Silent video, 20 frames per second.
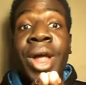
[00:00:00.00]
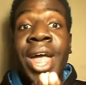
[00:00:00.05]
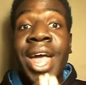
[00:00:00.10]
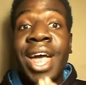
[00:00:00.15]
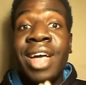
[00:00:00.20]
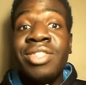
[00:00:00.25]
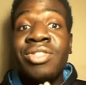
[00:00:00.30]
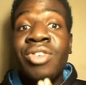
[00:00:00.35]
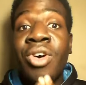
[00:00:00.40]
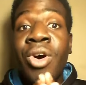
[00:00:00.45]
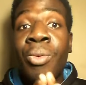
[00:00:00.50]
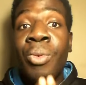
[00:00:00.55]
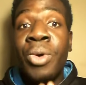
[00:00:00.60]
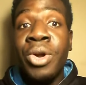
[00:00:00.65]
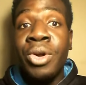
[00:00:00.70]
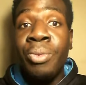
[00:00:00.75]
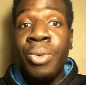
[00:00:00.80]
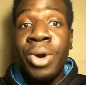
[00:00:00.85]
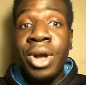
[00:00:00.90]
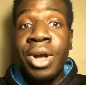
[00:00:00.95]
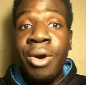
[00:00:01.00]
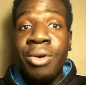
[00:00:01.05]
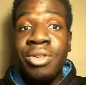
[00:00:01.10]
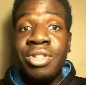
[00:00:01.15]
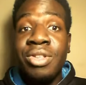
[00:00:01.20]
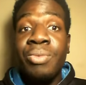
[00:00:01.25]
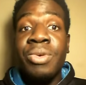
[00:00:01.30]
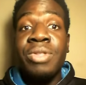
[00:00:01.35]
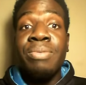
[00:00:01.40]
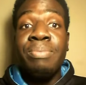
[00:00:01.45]
hands-on one-on-one
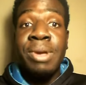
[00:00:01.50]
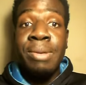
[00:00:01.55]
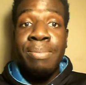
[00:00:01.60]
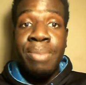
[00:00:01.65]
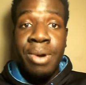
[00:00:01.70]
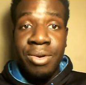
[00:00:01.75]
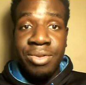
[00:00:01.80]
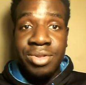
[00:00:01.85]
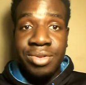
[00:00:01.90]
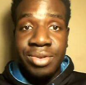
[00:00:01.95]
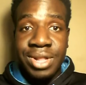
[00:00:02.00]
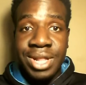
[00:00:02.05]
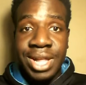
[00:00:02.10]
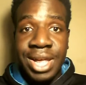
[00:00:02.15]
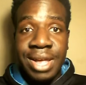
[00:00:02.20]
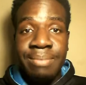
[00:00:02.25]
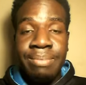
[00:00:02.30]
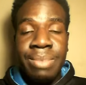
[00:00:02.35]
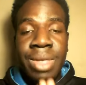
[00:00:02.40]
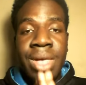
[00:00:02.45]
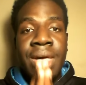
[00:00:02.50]
coaching with me personally,